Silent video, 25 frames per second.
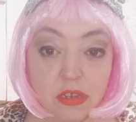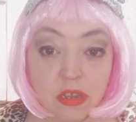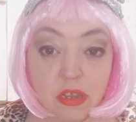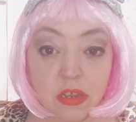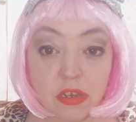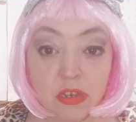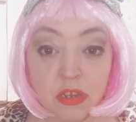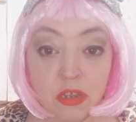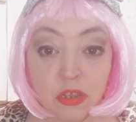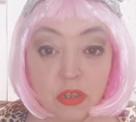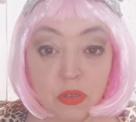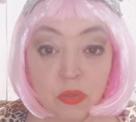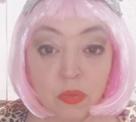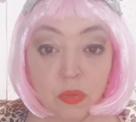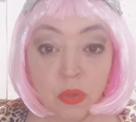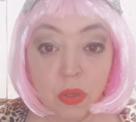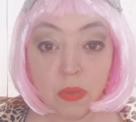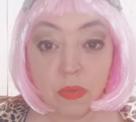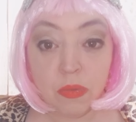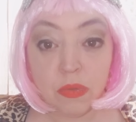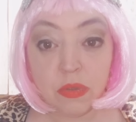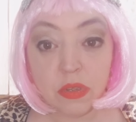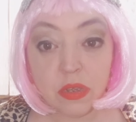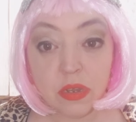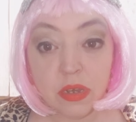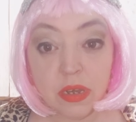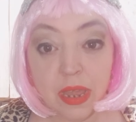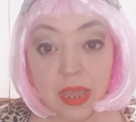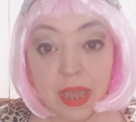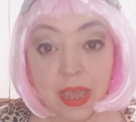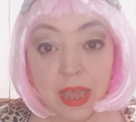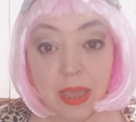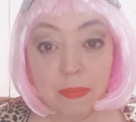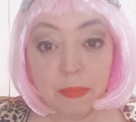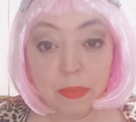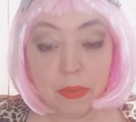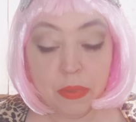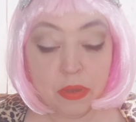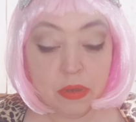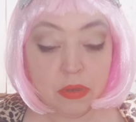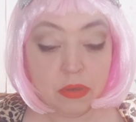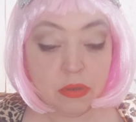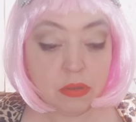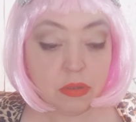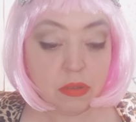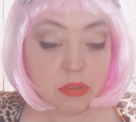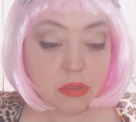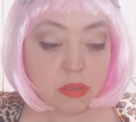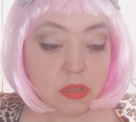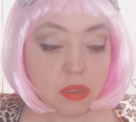and I knew what was going to happen.
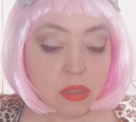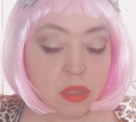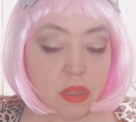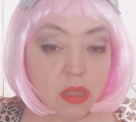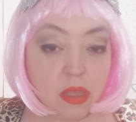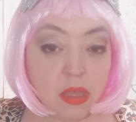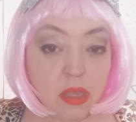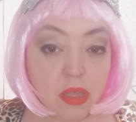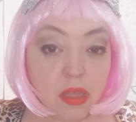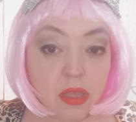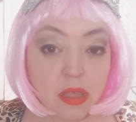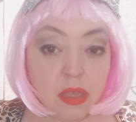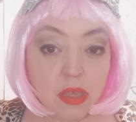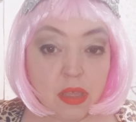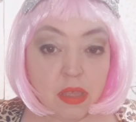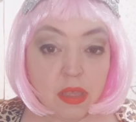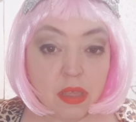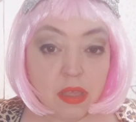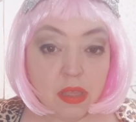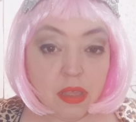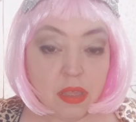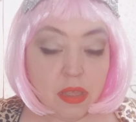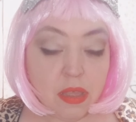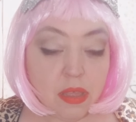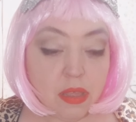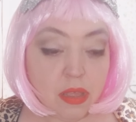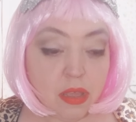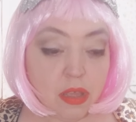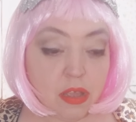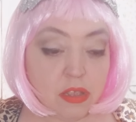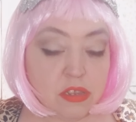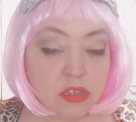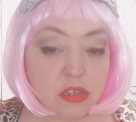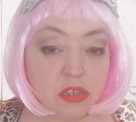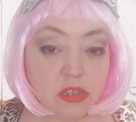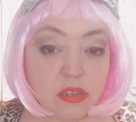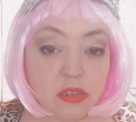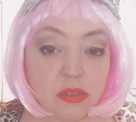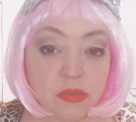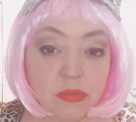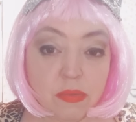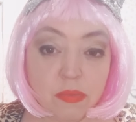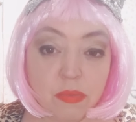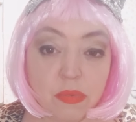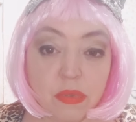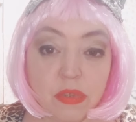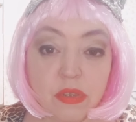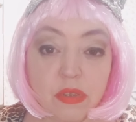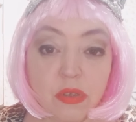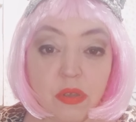I just
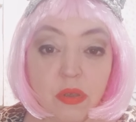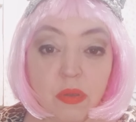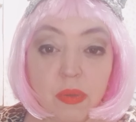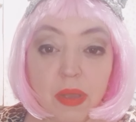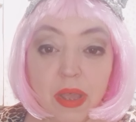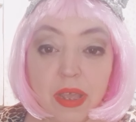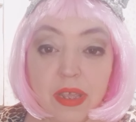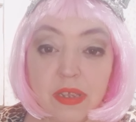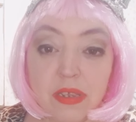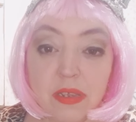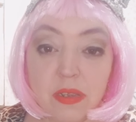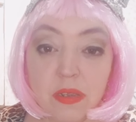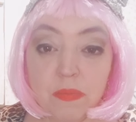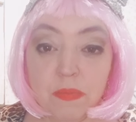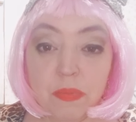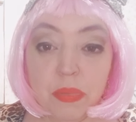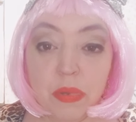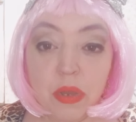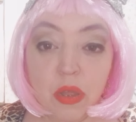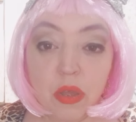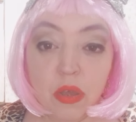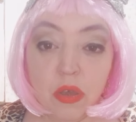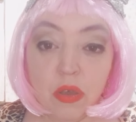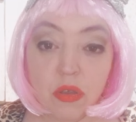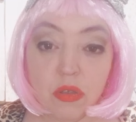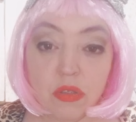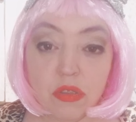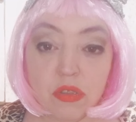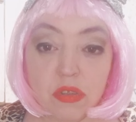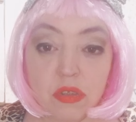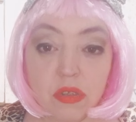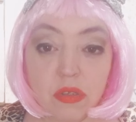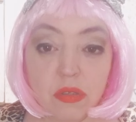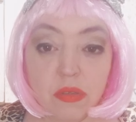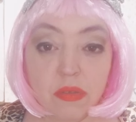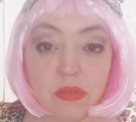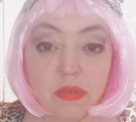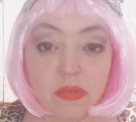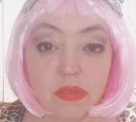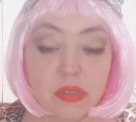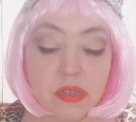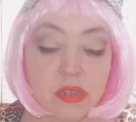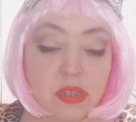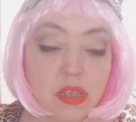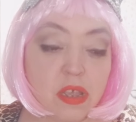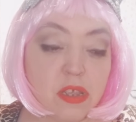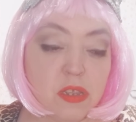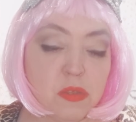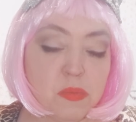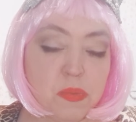was always blocked.
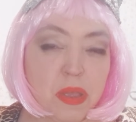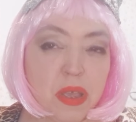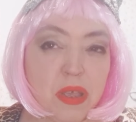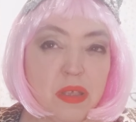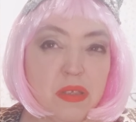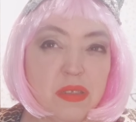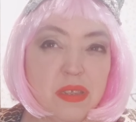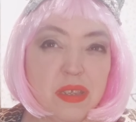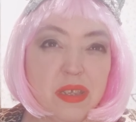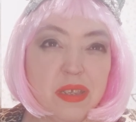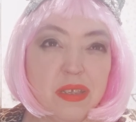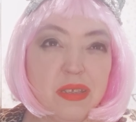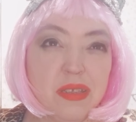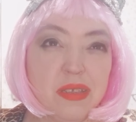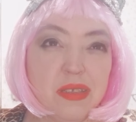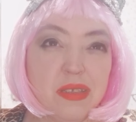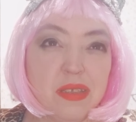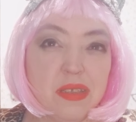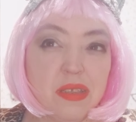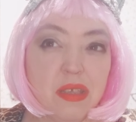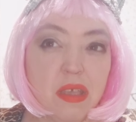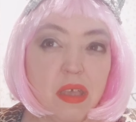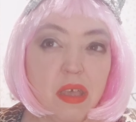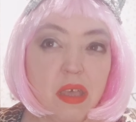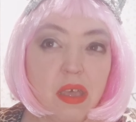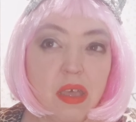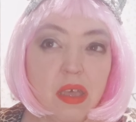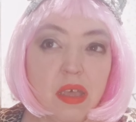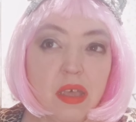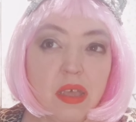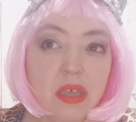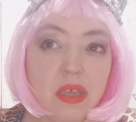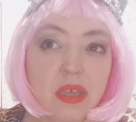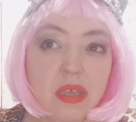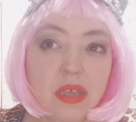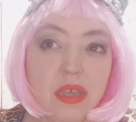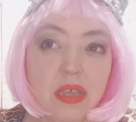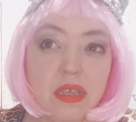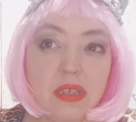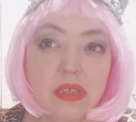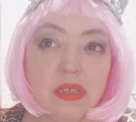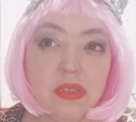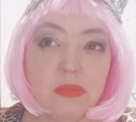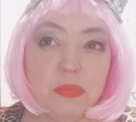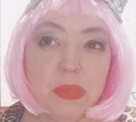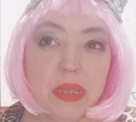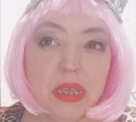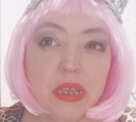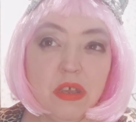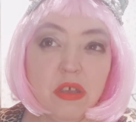So I suppose it's
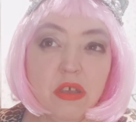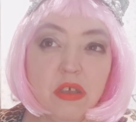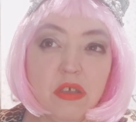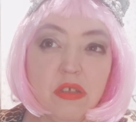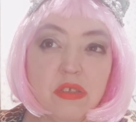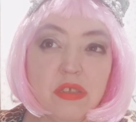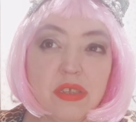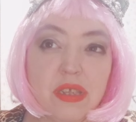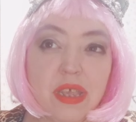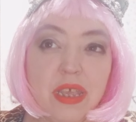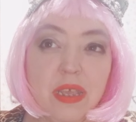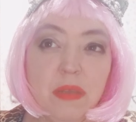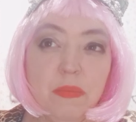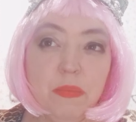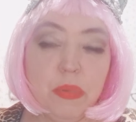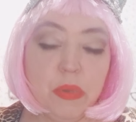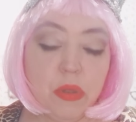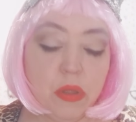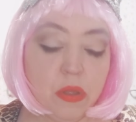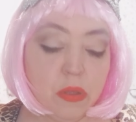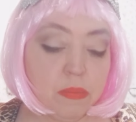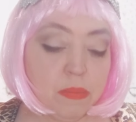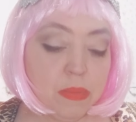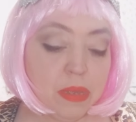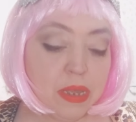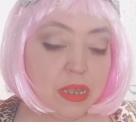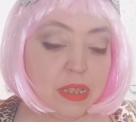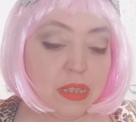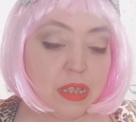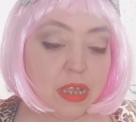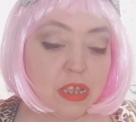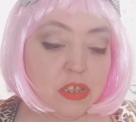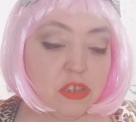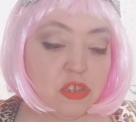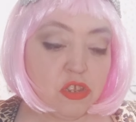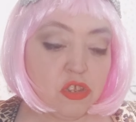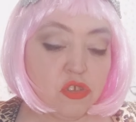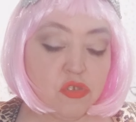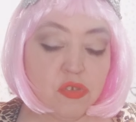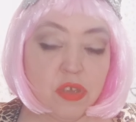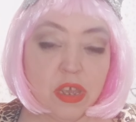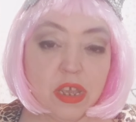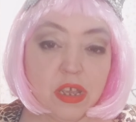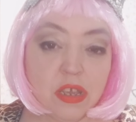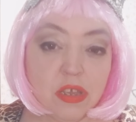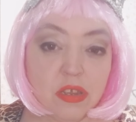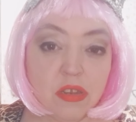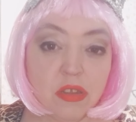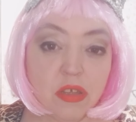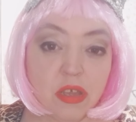it's because he blocked me, they just
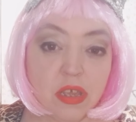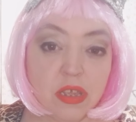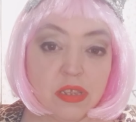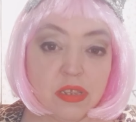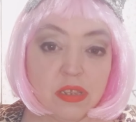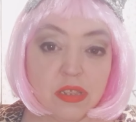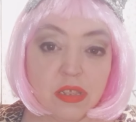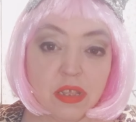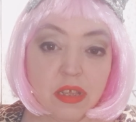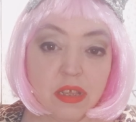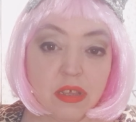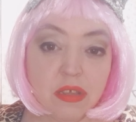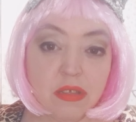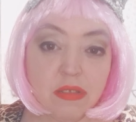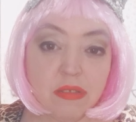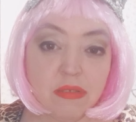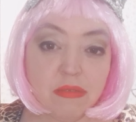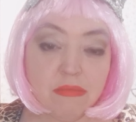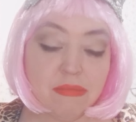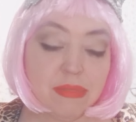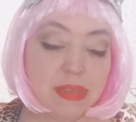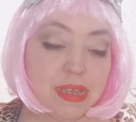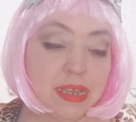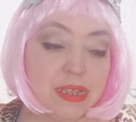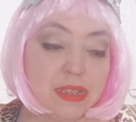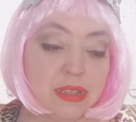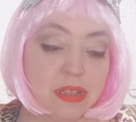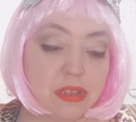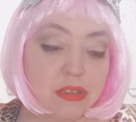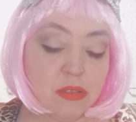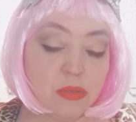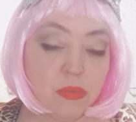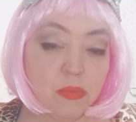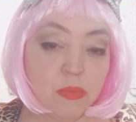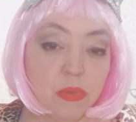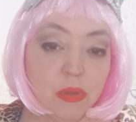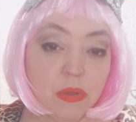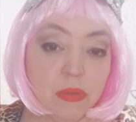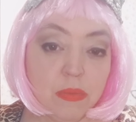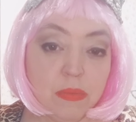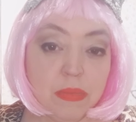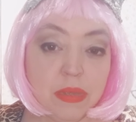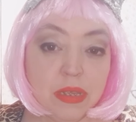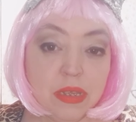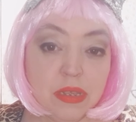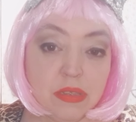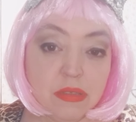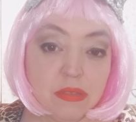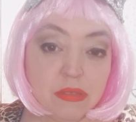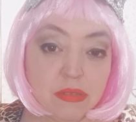recognise that he doesn't want
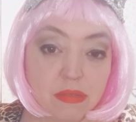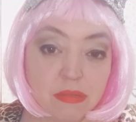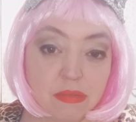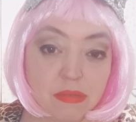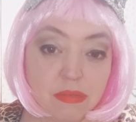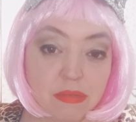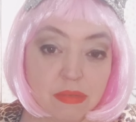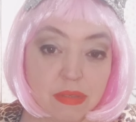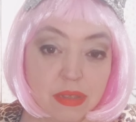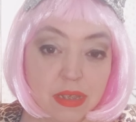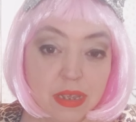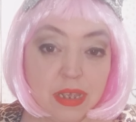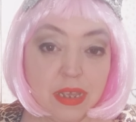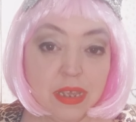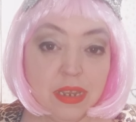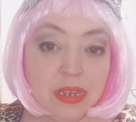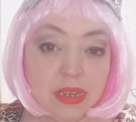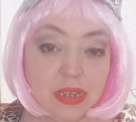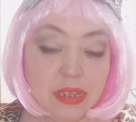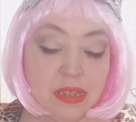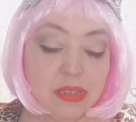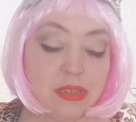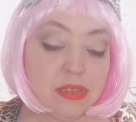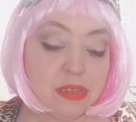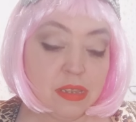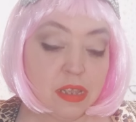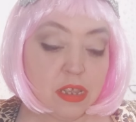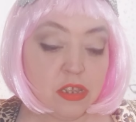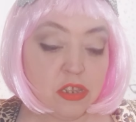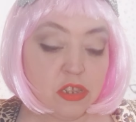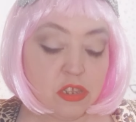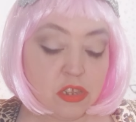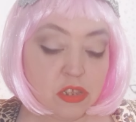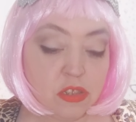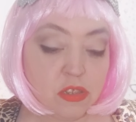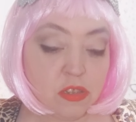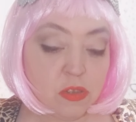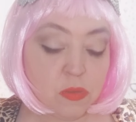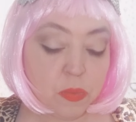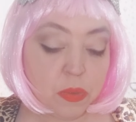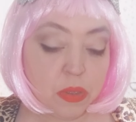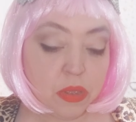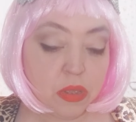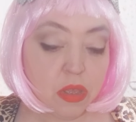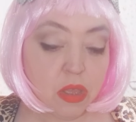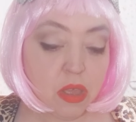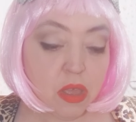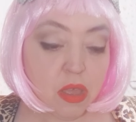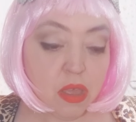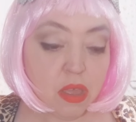me in his sessions. But